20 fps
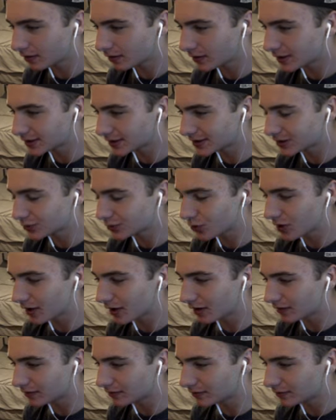This is
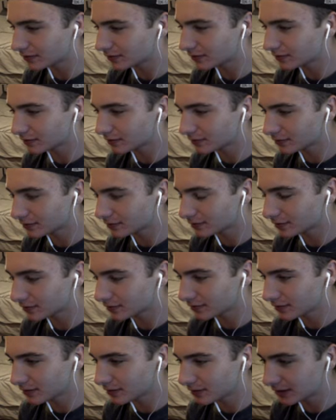weird.
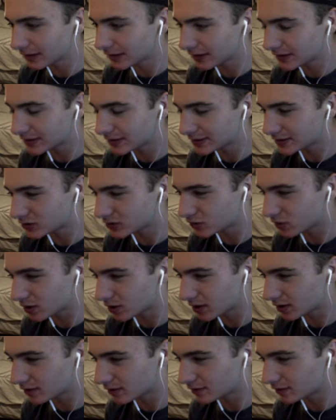This is
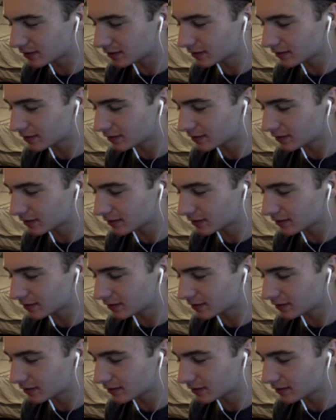weird.